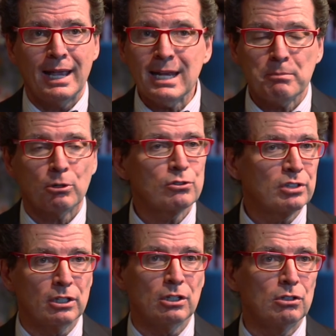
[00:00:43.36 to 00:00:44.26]
any
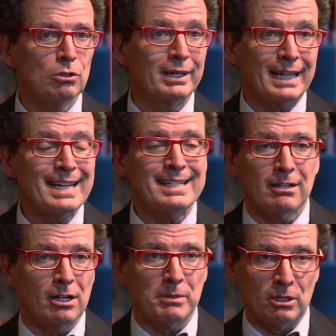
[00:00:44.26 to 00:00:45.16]
person can do at any
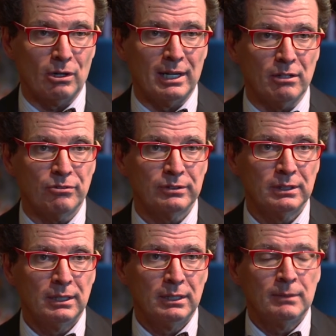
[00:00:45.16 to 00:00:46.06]
time in their life.
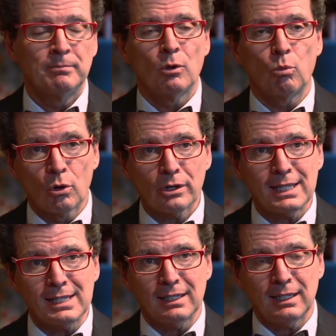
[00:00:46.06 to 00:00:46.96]

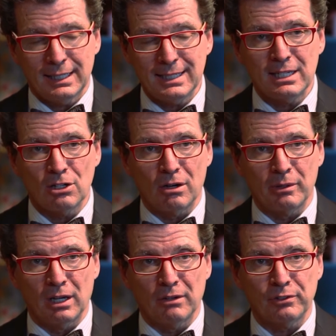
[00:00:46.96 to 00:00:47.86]
Working in an
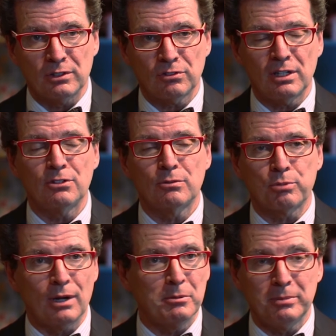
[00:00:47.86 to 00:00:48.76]
ERA office is
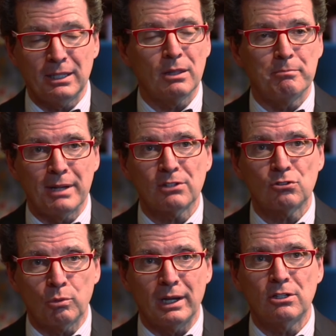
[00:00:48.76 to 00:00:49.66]
probably the
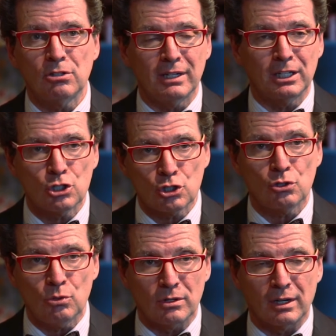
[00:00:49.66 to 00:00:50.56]
best way to
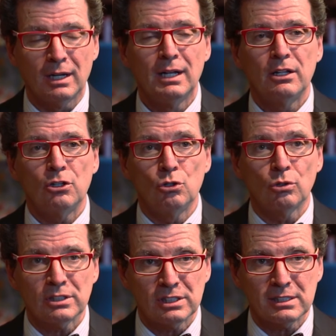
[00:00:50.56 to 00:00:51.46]
ensure
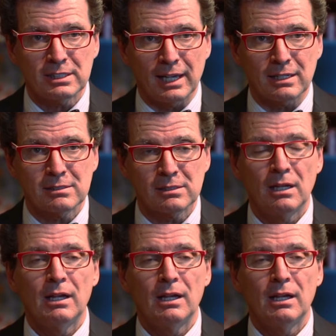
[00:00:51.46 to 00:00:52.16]
your success